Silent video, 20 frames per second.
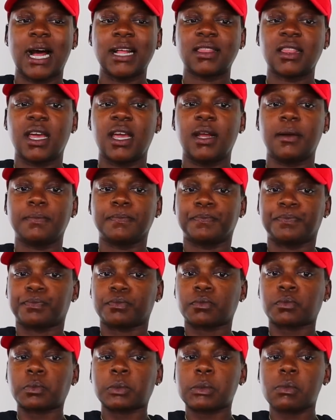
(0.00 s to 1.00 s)
I
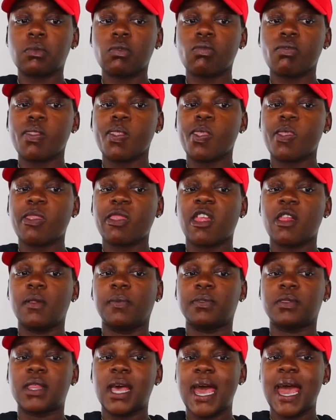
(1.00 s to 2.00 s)

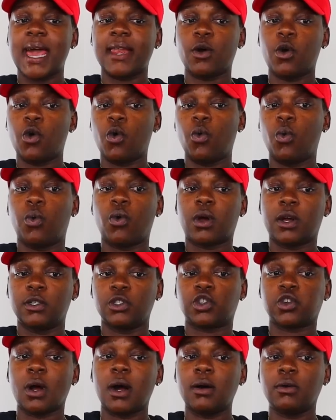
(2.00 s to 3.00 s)
think that who
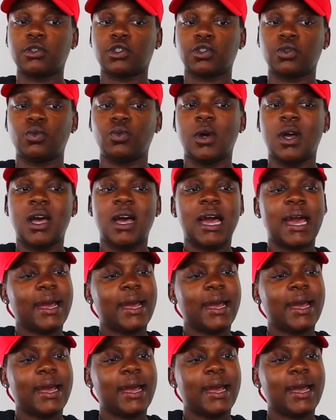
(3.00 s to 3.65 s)
controls you